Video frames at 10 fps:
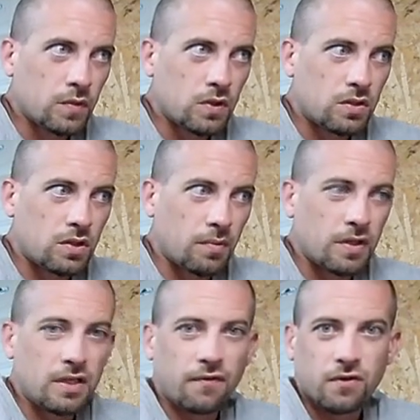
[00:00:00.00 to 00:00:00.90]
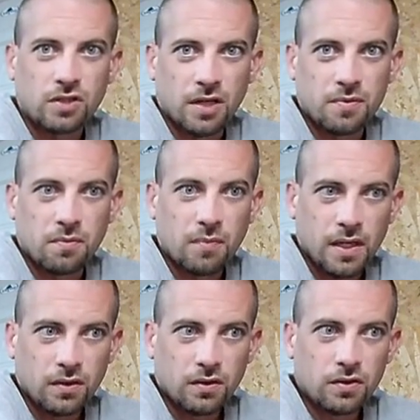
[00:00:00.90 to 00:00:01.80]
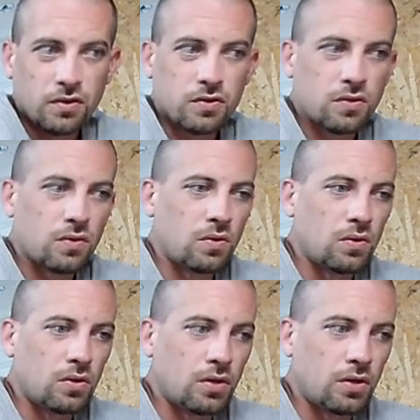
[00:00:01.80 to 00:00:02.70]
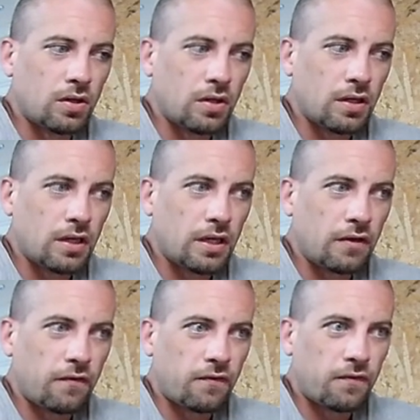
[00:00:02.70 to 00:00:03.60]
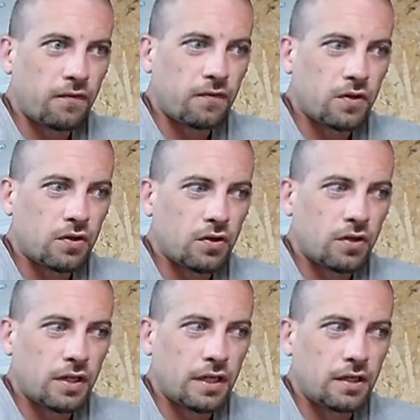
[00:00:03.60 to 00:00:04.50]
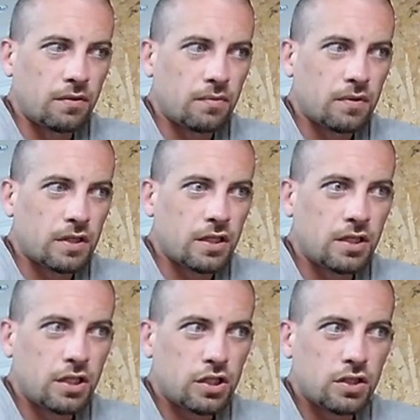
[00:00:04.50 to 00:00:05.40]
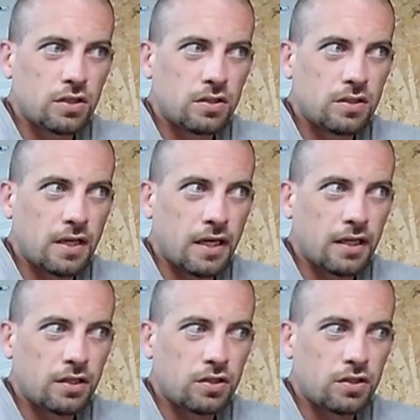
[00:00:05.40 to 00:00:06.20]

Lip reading: some of the different types of metals, or if you're in conditions that